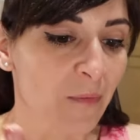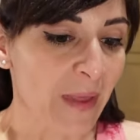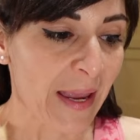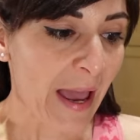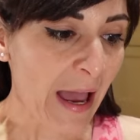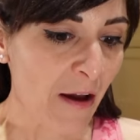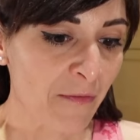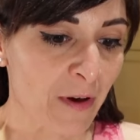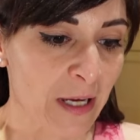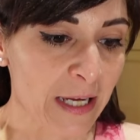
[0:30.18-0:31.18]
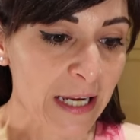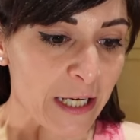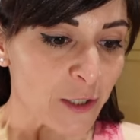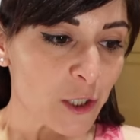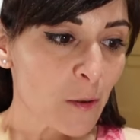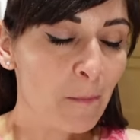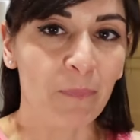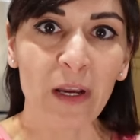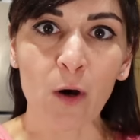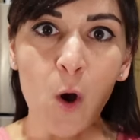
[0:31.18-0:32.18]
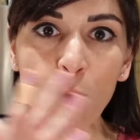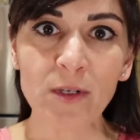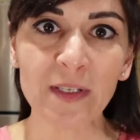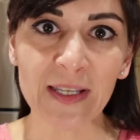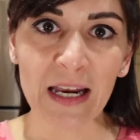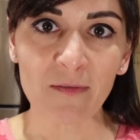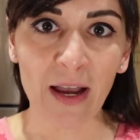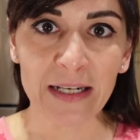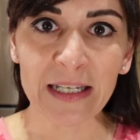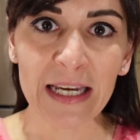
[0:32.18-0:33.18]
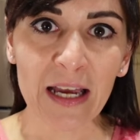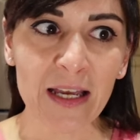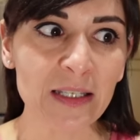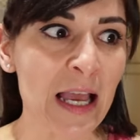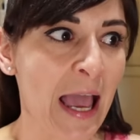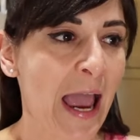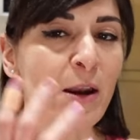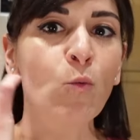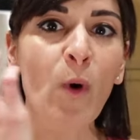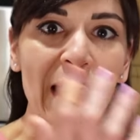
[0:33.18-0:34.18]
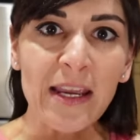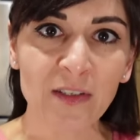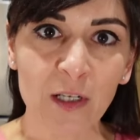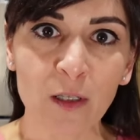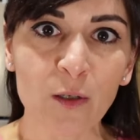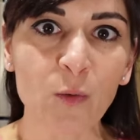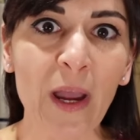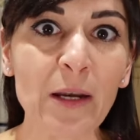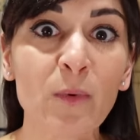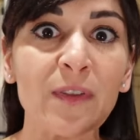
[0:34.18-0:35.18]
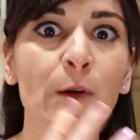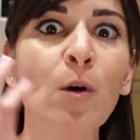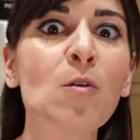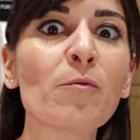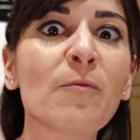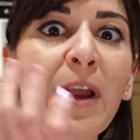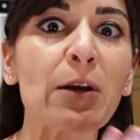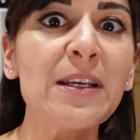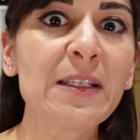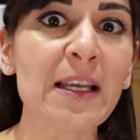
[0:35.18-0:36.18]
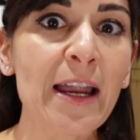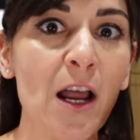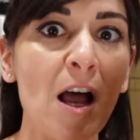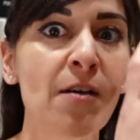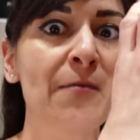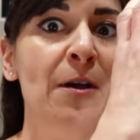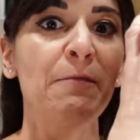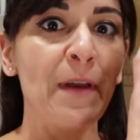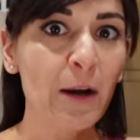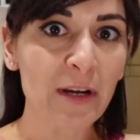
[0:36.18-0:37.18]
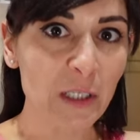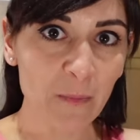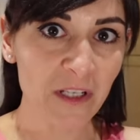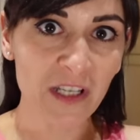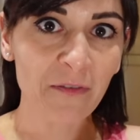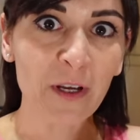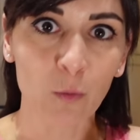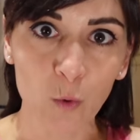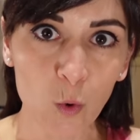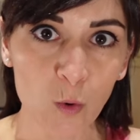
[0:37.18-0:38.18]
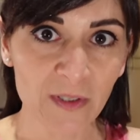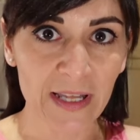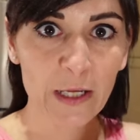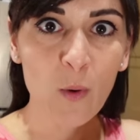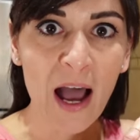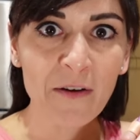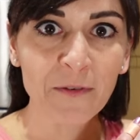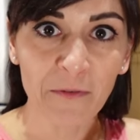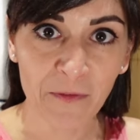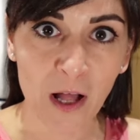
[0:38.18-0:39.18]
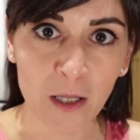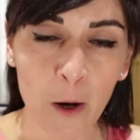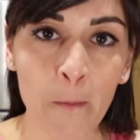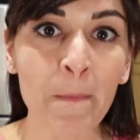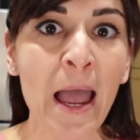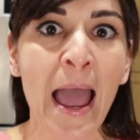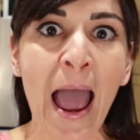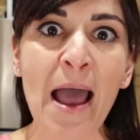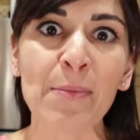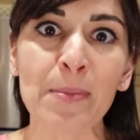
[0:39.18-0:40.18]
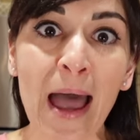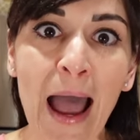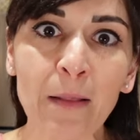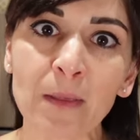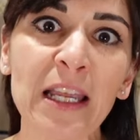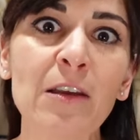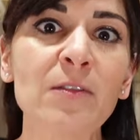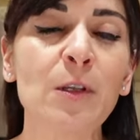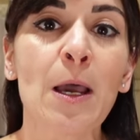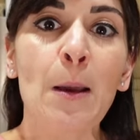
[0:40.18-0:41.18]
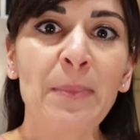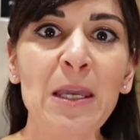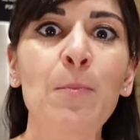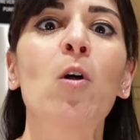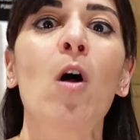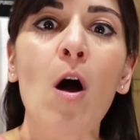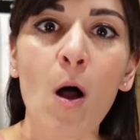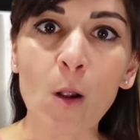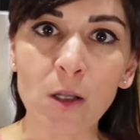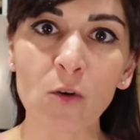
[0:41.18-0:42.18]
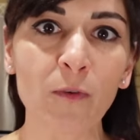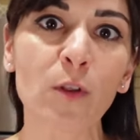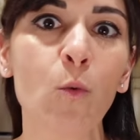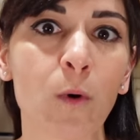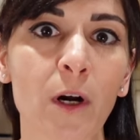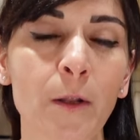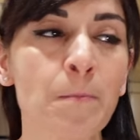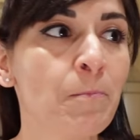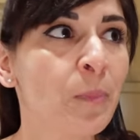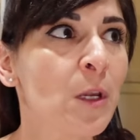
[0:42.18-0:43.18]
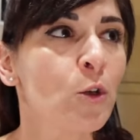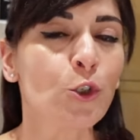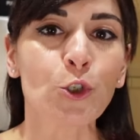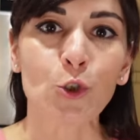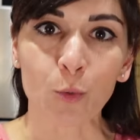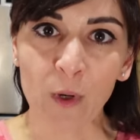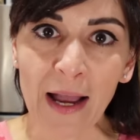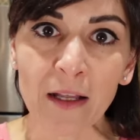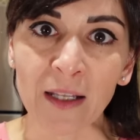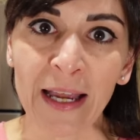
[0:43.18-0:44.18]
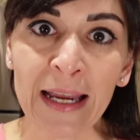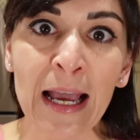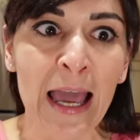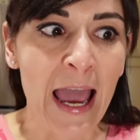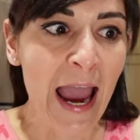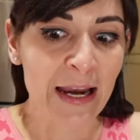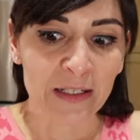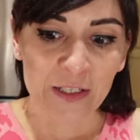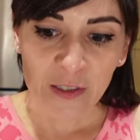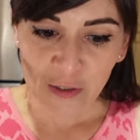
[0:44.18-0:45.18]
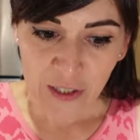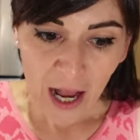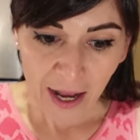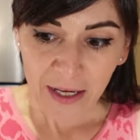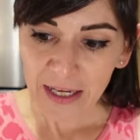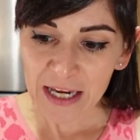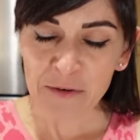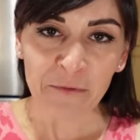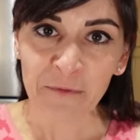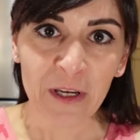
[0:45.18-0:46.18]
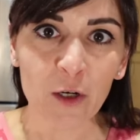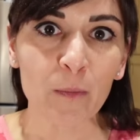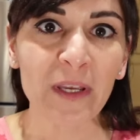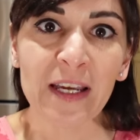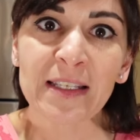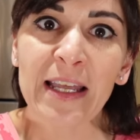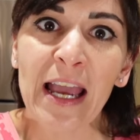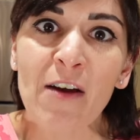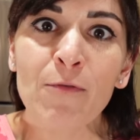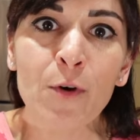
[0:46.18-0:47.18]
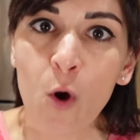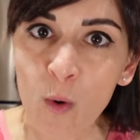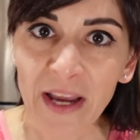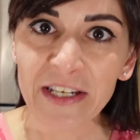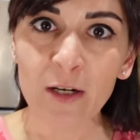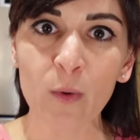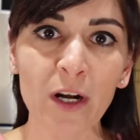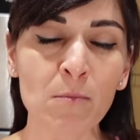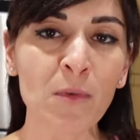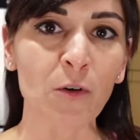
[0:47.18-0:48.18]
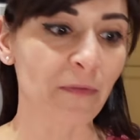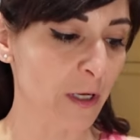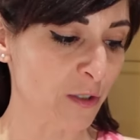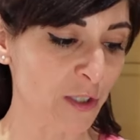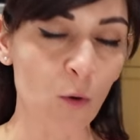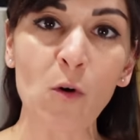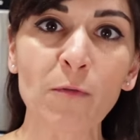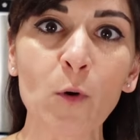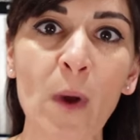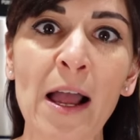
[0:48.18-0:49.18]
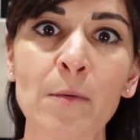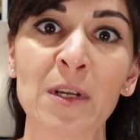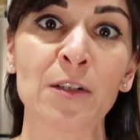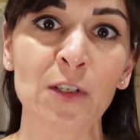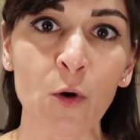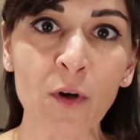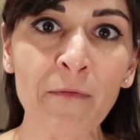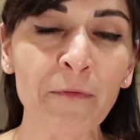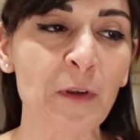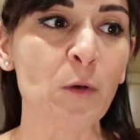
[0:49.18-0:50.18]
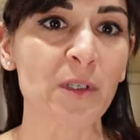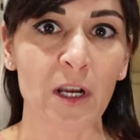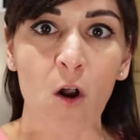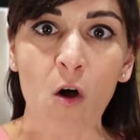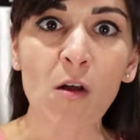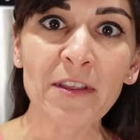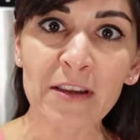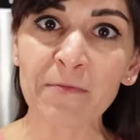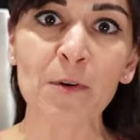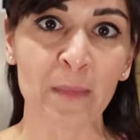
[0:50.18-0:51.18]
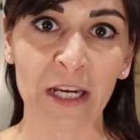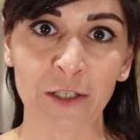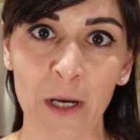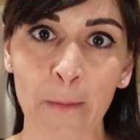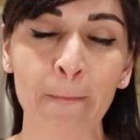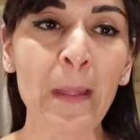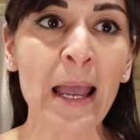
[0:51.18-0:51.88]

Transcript: They have each their own set of ideas and ways to lose weight with their own very set of very specific rules that you have to follow. And that leaves people all over the world struggling and stuck in fear because they have no idea where to move. They're so overwhelmed and so confused at all the information